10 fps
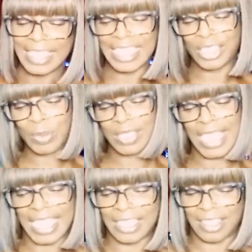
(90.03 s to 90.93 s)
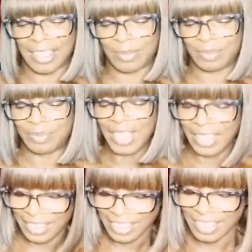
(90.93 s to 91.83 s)
This was at
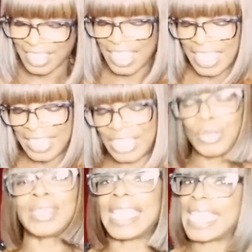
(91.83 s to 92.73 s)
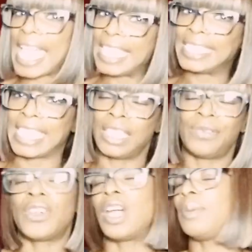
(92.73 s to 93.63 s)
an Alligator
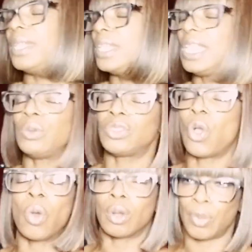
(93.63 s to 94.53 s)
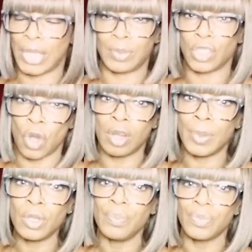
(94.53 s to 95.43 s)
Farm. It was horrible. It was
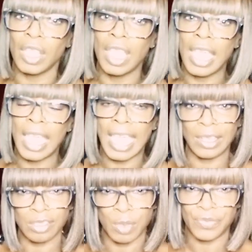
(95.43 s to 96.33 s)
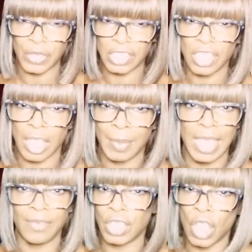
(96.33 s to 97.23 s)
horrible, and it's my first time
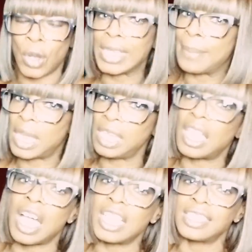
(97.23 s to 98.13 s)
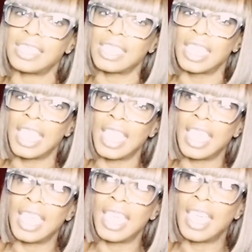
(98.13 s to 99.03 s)
ever going and my last.
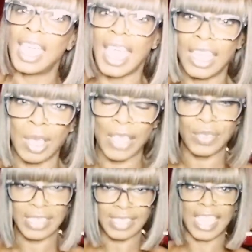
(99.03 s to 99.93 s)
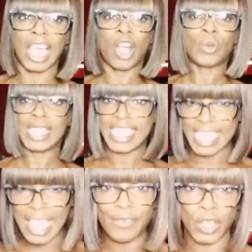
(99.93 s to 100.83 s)
And I have to say, I'll
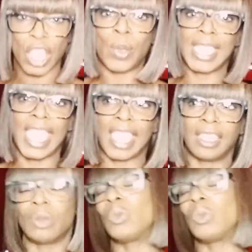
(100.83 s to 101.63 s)
never go again.